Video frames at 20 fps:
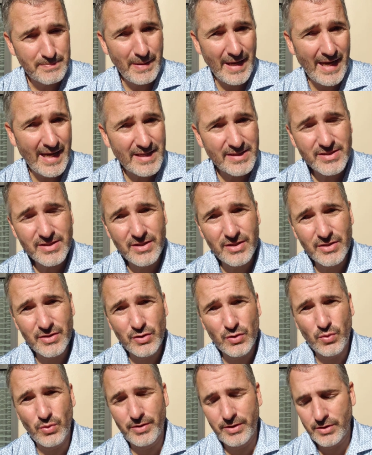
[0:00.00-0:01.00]
past year in
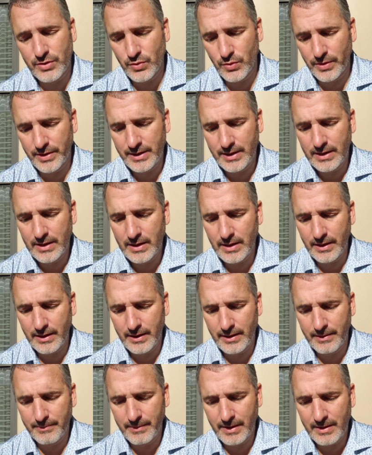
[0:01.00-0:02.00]
2020,
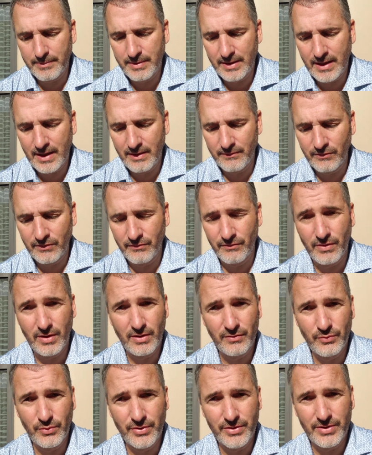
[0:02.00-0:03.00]
I became
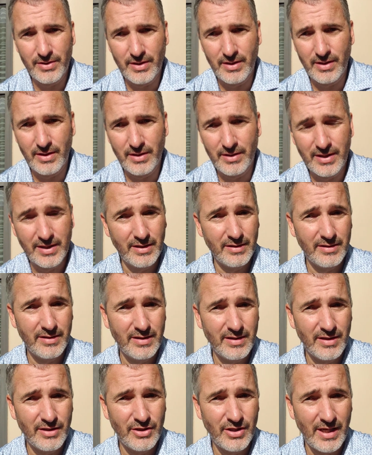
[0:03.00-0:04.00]
involved with
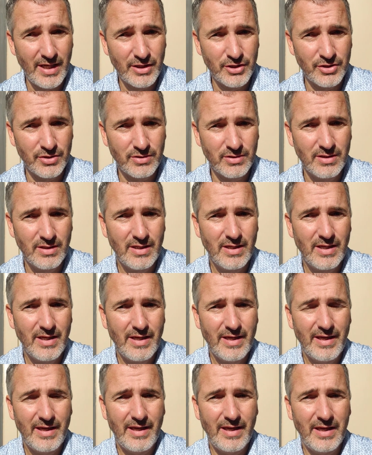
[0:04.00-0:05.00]
Healy International,
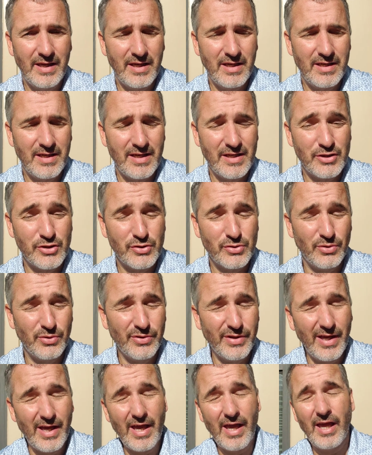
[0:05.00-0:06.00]
and I
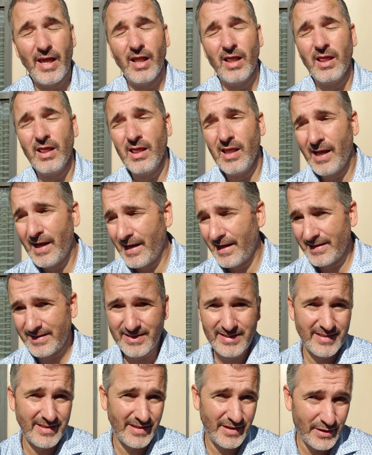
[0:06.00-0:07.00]
sold a
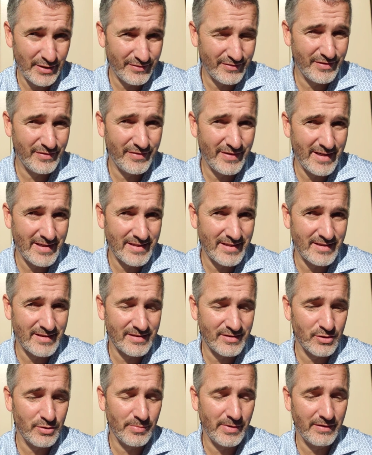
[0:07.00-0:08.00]
lot of
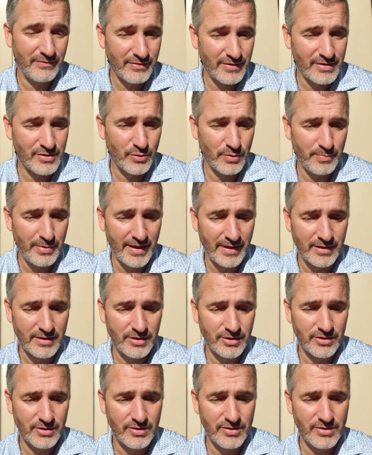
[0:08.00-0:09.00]
devices to my friends who are
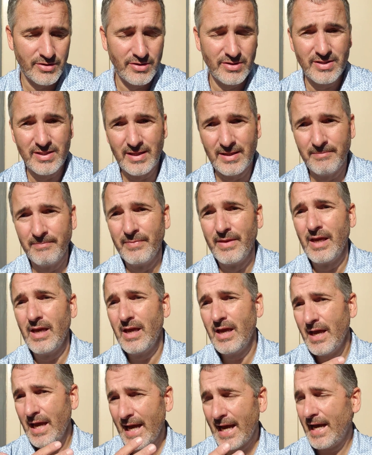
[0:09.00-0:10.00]
practitioners. You see,
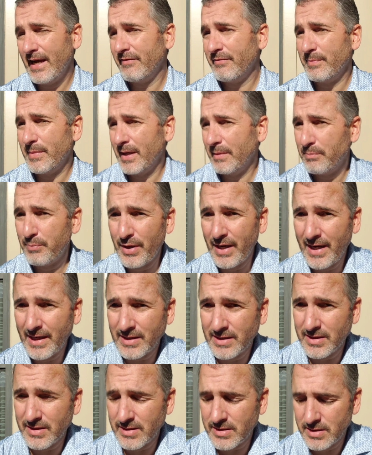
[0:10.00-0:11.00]
half my
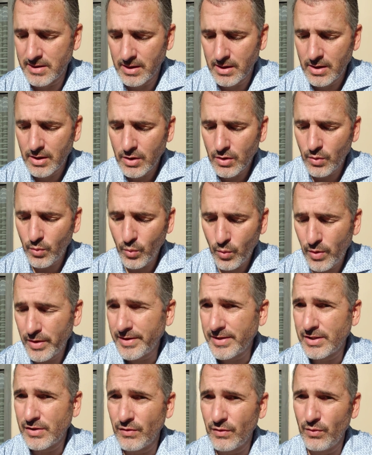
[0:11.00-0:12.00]
practice
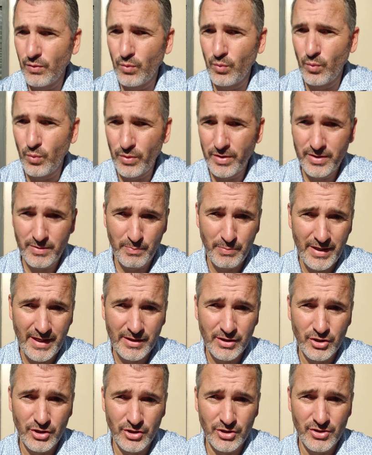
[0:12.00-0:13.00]
was with
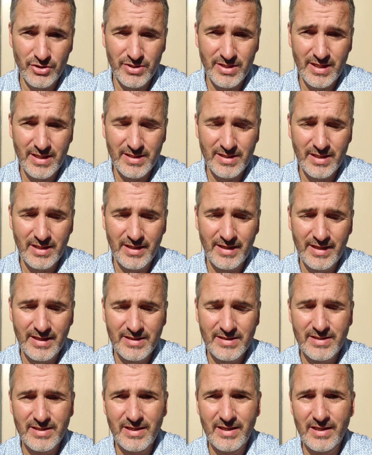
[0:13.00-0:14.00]
practitioners as
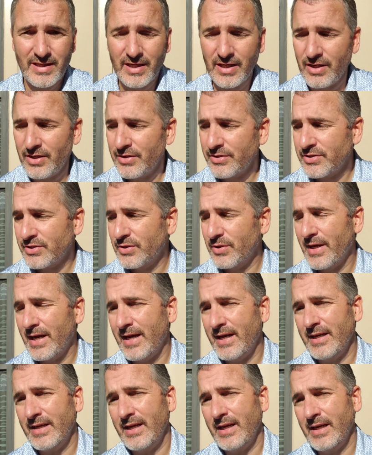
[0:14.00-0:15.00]
clients, and I also
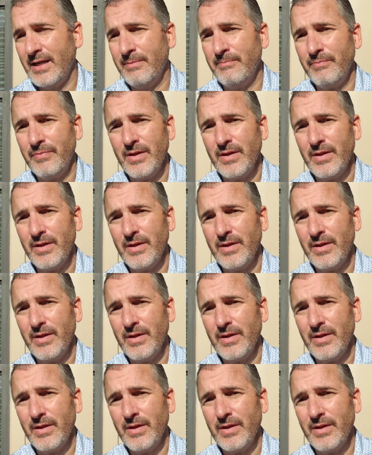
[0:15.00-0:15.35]
had a